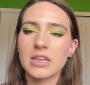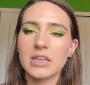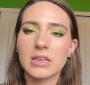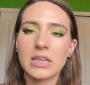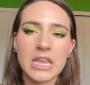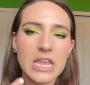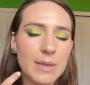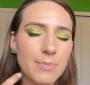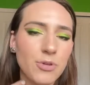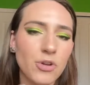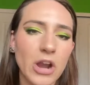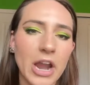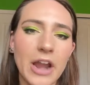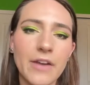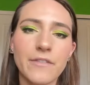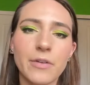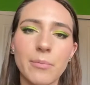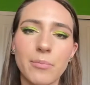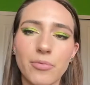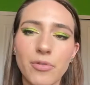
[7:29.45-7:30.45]
keep your hair
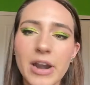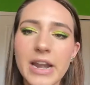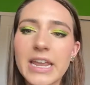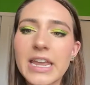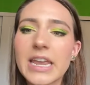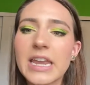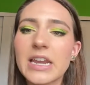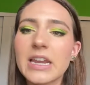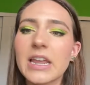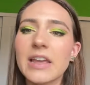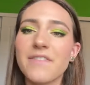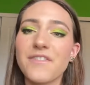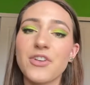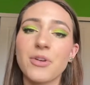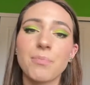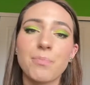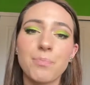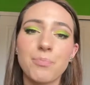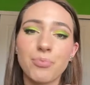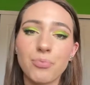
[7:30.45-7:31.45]
from breaking if you're
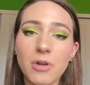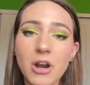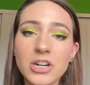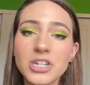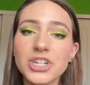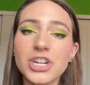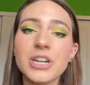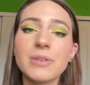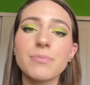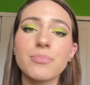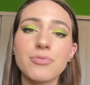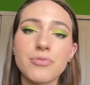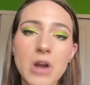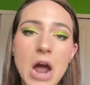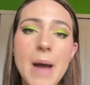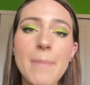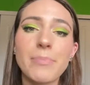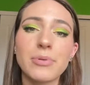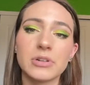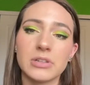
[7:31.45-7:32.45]
brushing
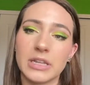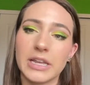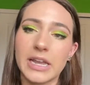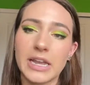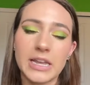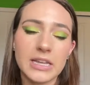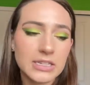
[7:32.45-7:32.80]
properly.